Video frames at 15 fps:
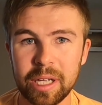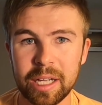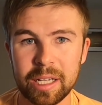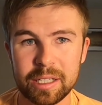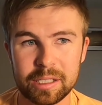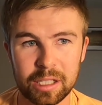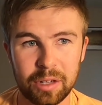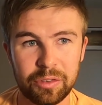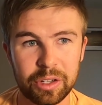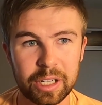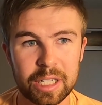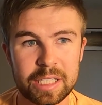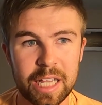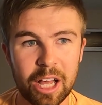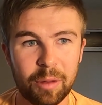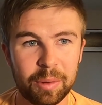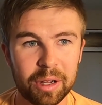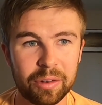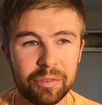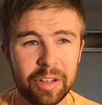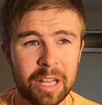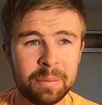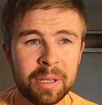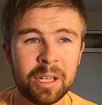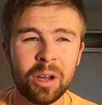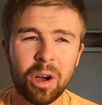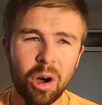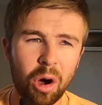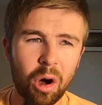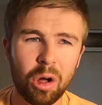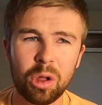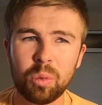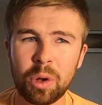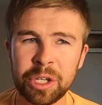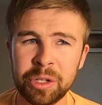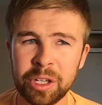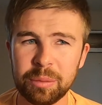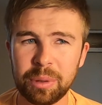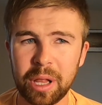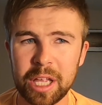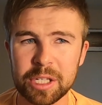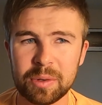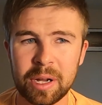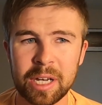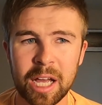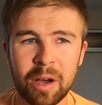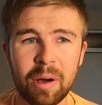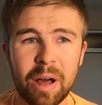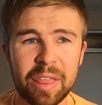and uh, if you're going to tail me or fade me, all one unit plays right now.